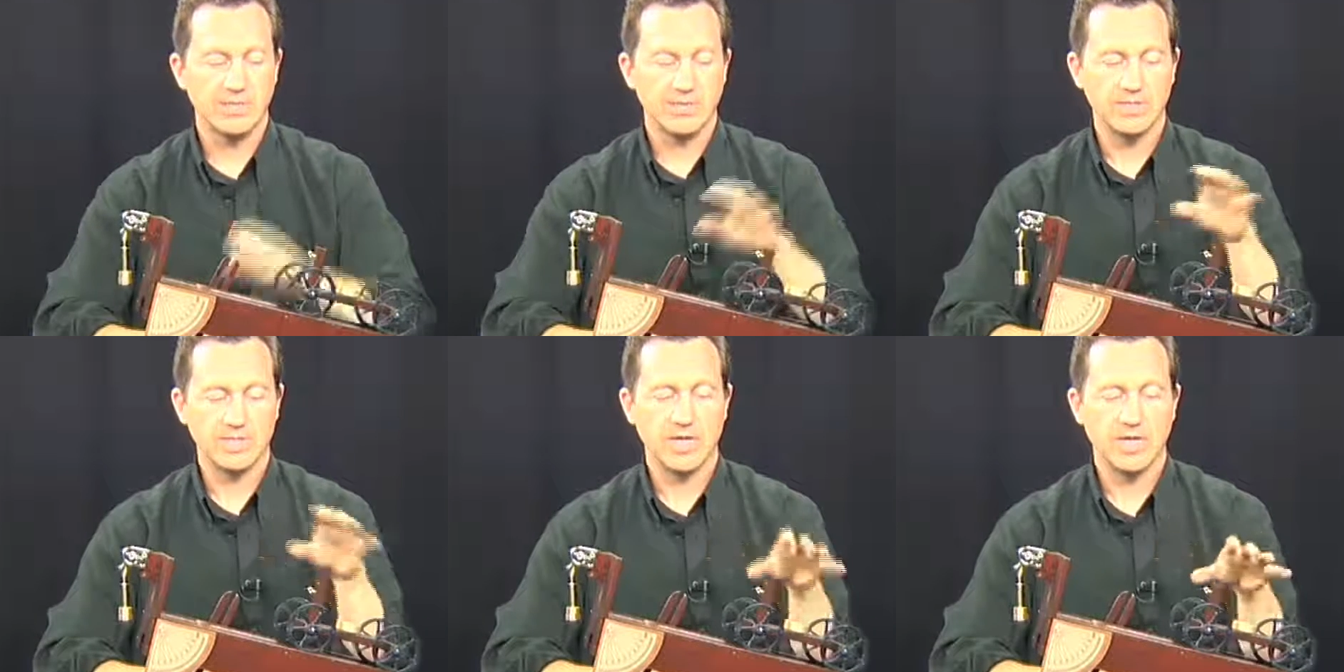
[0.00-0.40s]

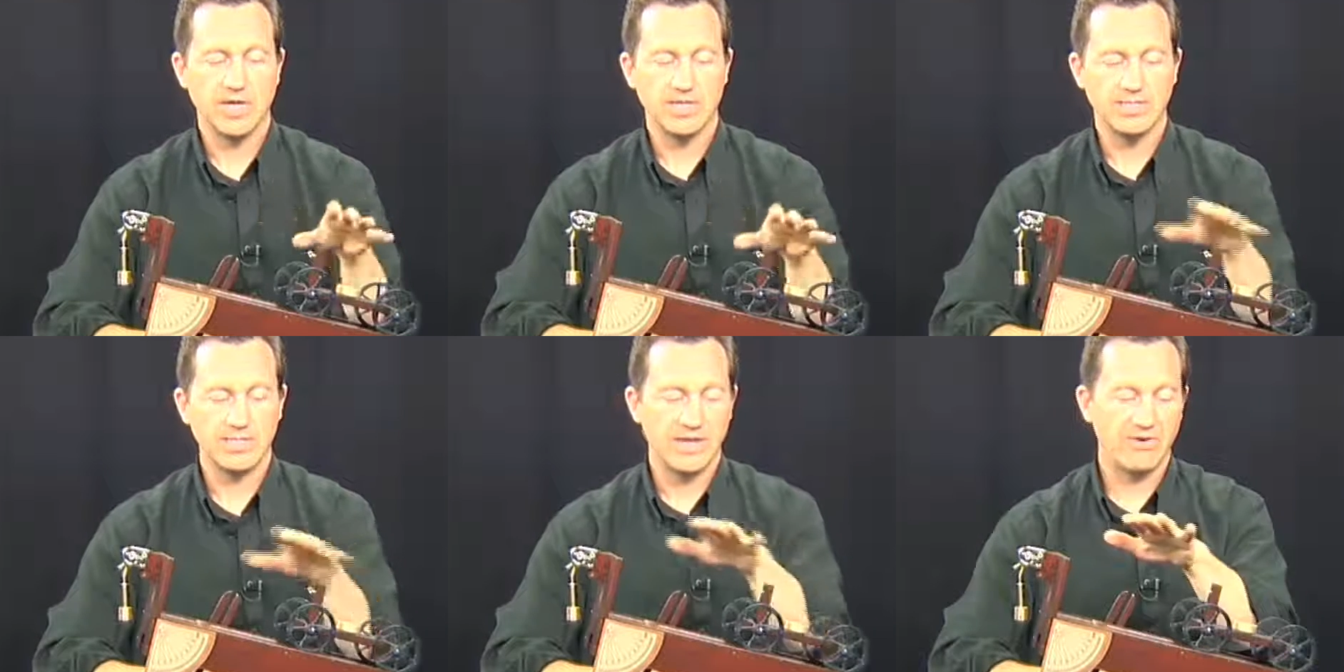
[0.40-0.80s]
The
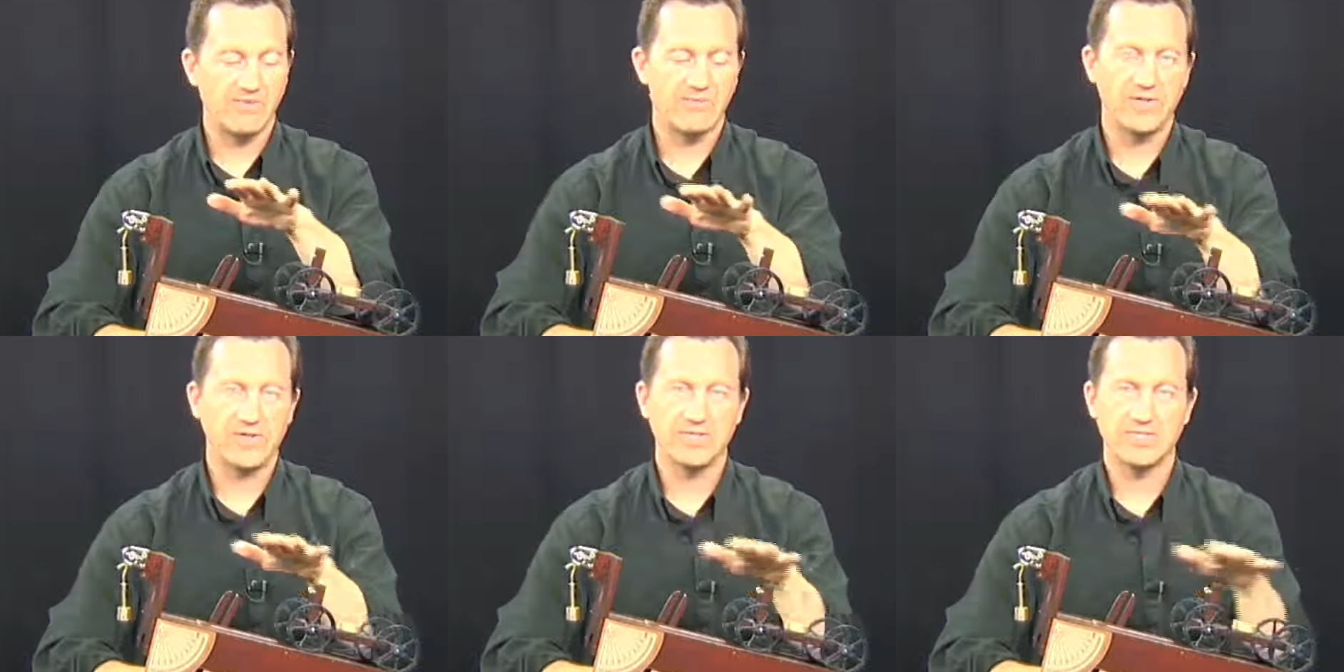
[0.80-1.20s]
cart now
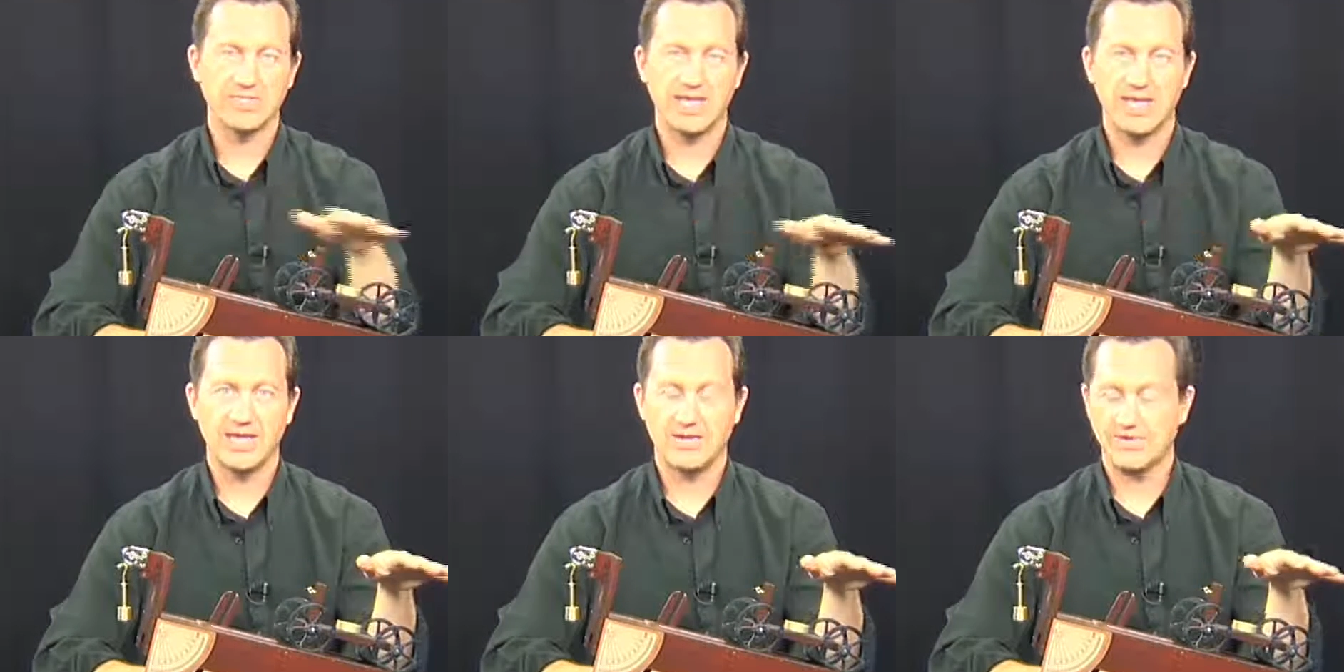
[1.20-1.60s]
flows
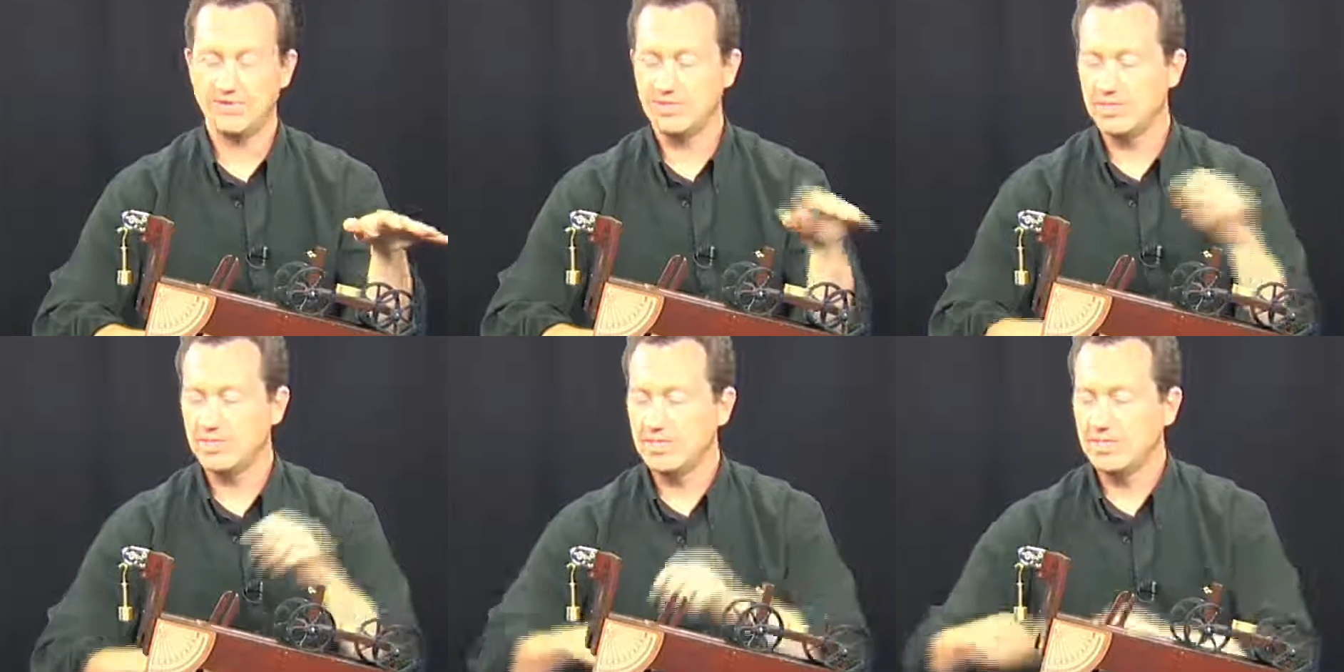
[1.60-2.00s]
down
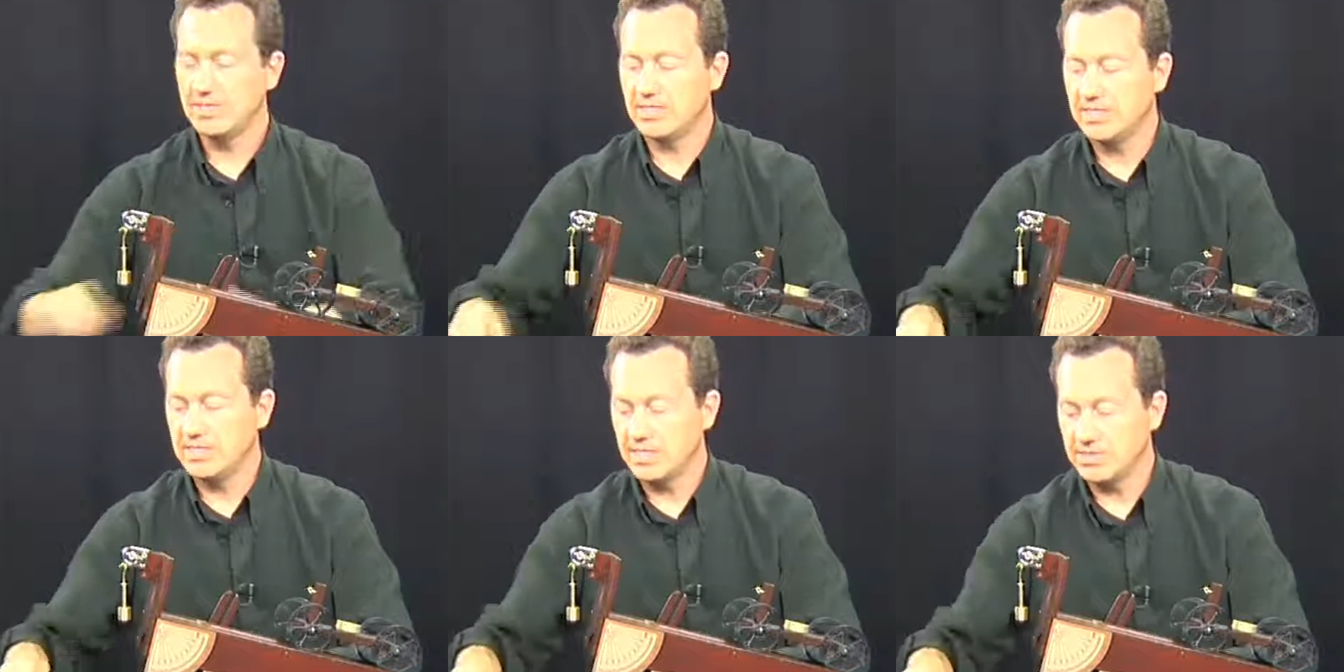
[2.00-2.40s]

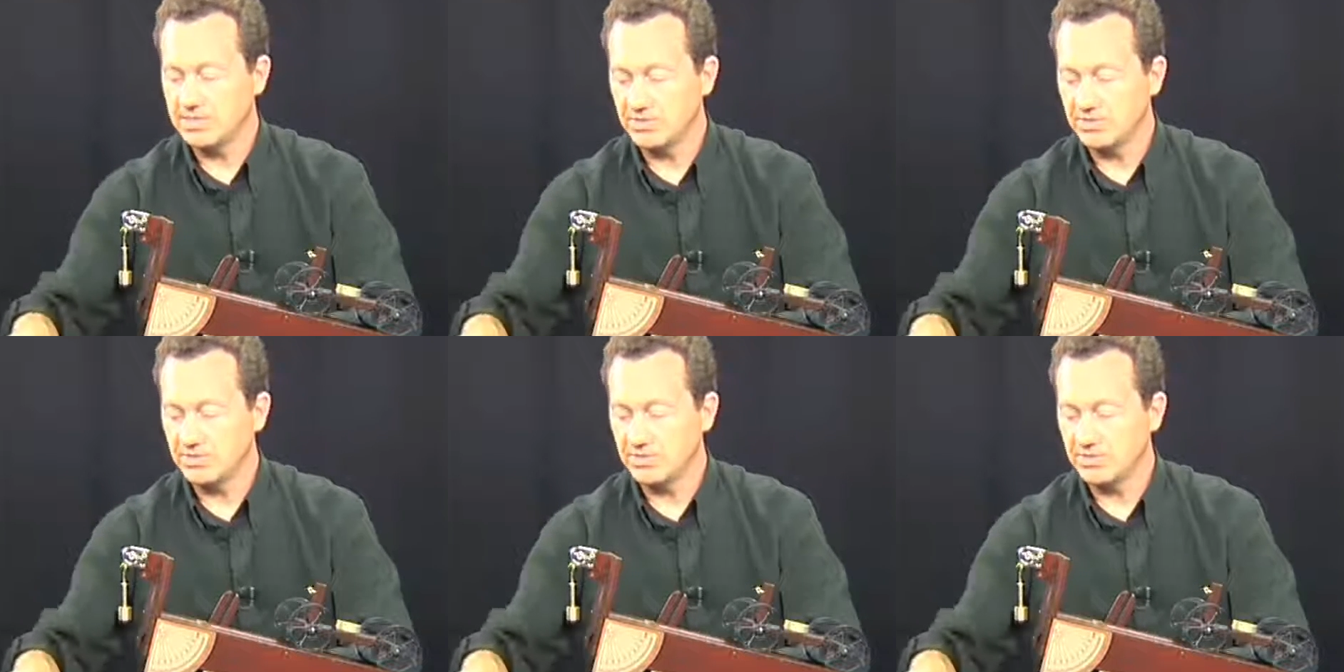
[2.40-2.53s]
and